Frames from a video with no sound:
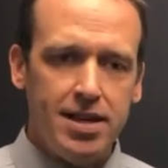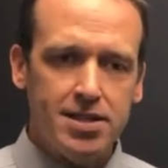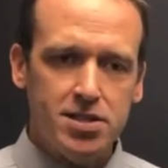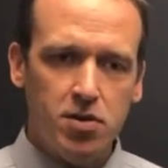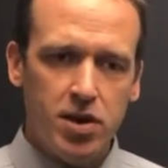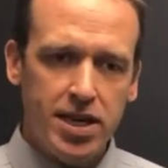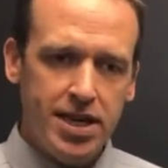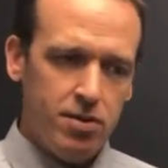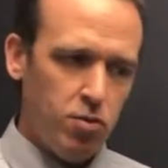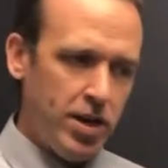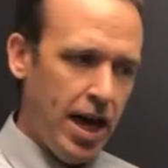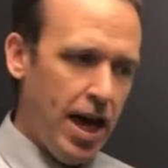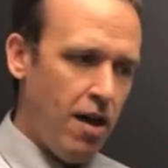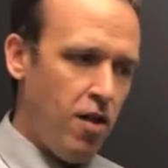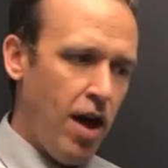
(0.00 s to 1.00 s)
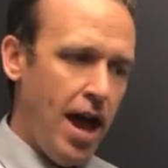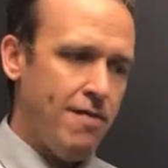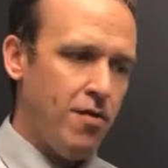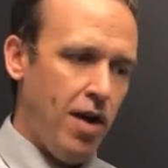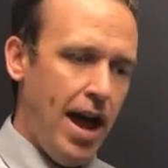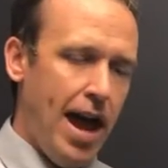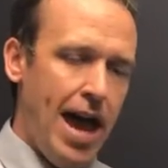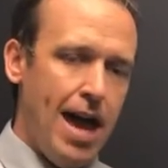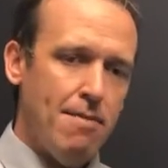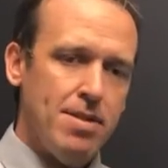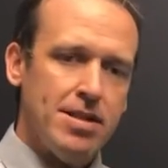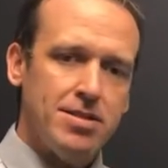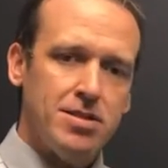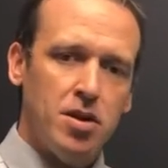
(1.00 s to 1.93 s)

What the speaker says: So again, we all have our habits.